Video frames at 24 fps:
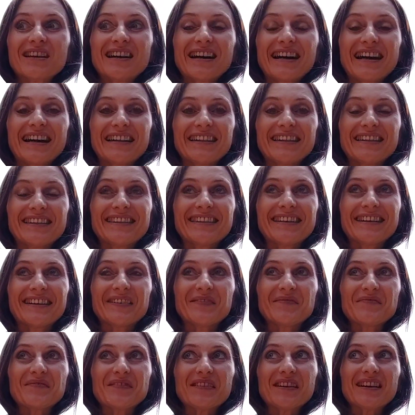And
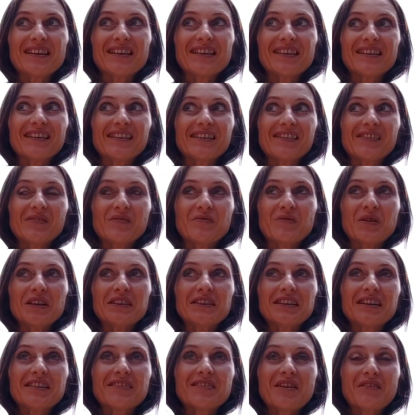what
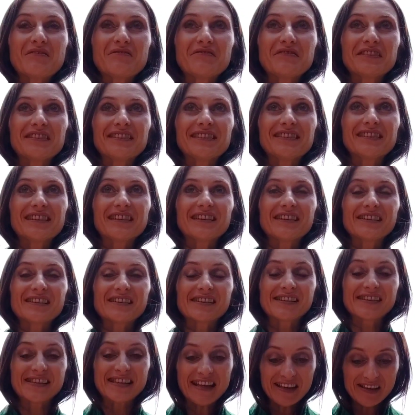I often
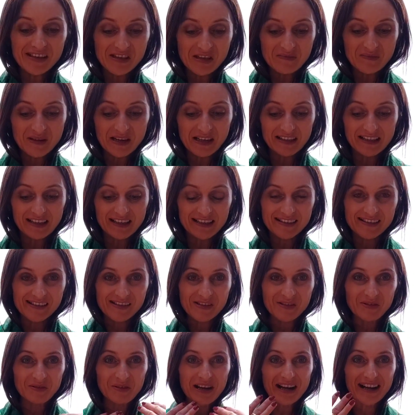say to my
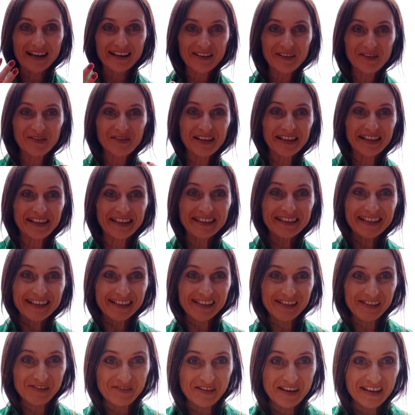clients who are eager
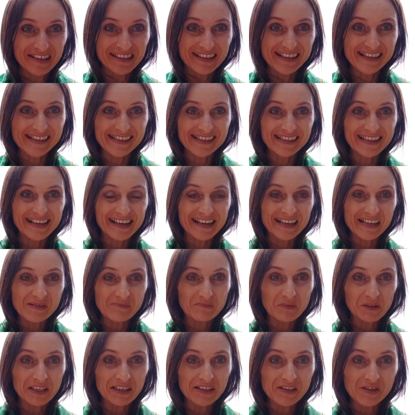to realize their highest
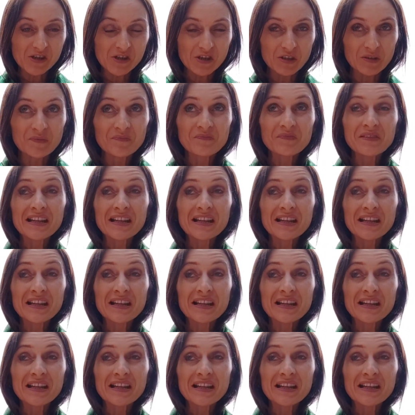potential,